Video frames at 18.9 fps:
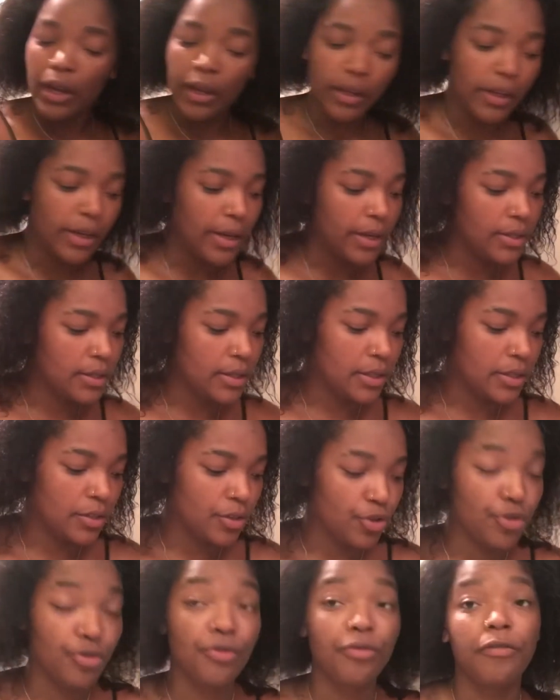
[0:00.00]
Yes, that's a
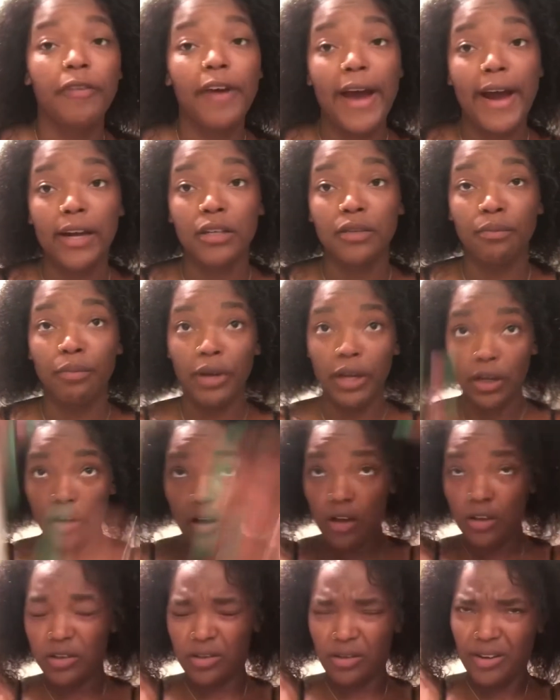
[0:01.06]
true fact, but
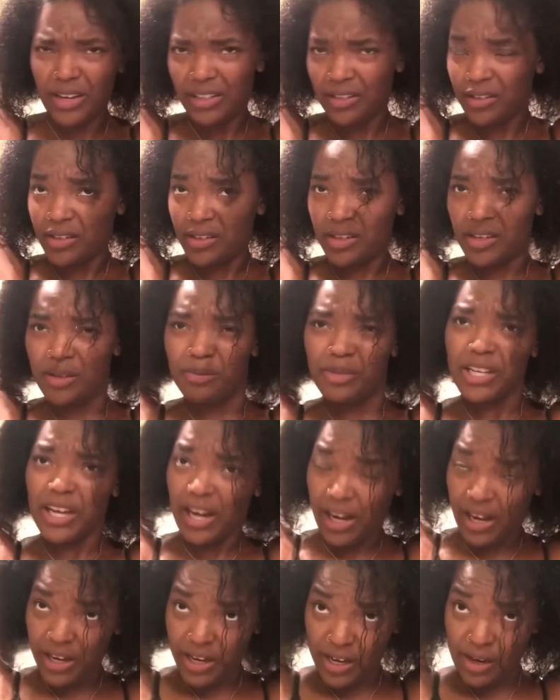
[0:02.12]
also at the same
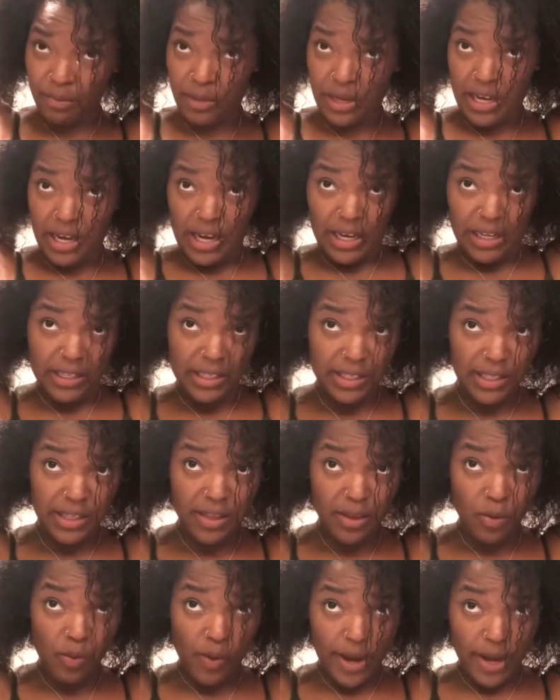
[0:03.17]
time, it's
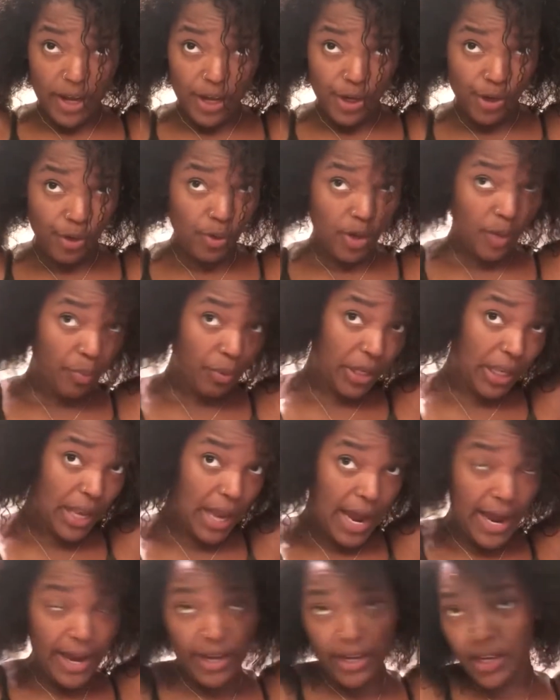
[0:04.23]
the way you
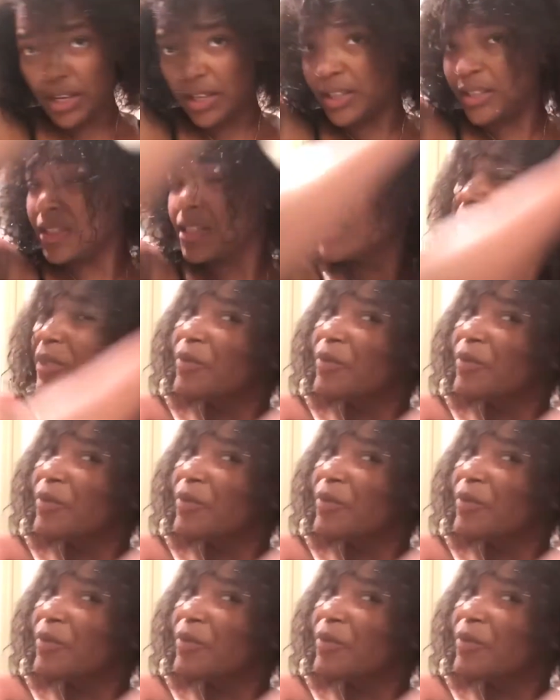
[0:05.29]
apply it.